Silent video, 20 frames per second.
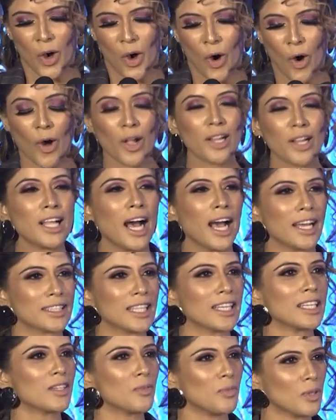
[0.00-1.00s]
All I
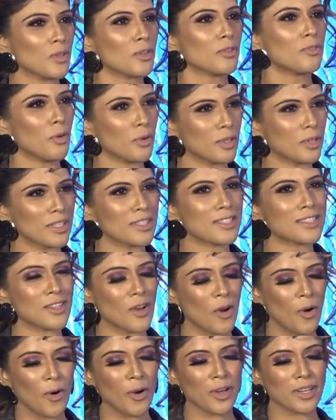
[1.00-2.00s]
think we're going to focus
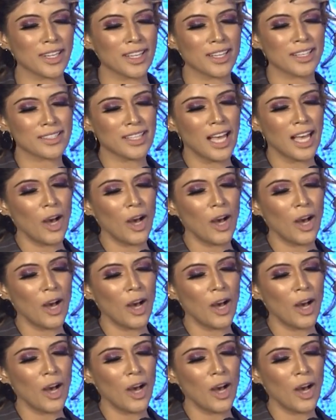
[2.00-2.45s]
on is